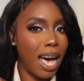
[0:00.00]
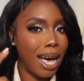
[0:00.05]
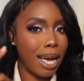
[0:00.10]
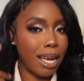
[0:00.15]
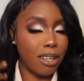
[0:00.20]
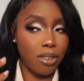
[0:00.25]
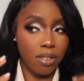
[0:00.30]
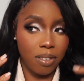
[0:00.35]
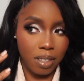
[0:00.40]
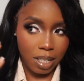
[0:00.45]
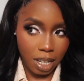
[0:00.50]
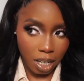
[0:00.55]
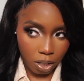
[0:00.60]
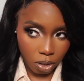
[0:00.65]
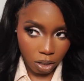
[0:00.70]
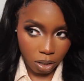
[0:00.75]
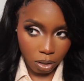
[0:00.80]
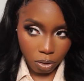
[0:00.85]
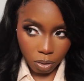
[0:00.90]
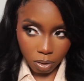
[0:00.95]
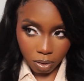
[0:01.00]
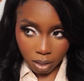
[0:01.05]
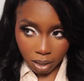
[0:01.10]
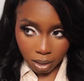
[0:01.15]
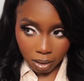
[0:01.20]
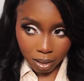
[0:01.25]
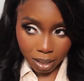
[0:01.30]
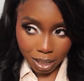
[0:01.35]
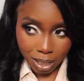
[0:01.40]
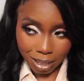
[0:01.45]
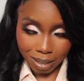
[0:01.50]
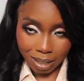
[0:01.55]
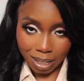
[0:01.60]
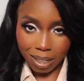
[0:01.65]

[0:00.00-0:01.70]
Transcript: And you see that you don't need to tint the later.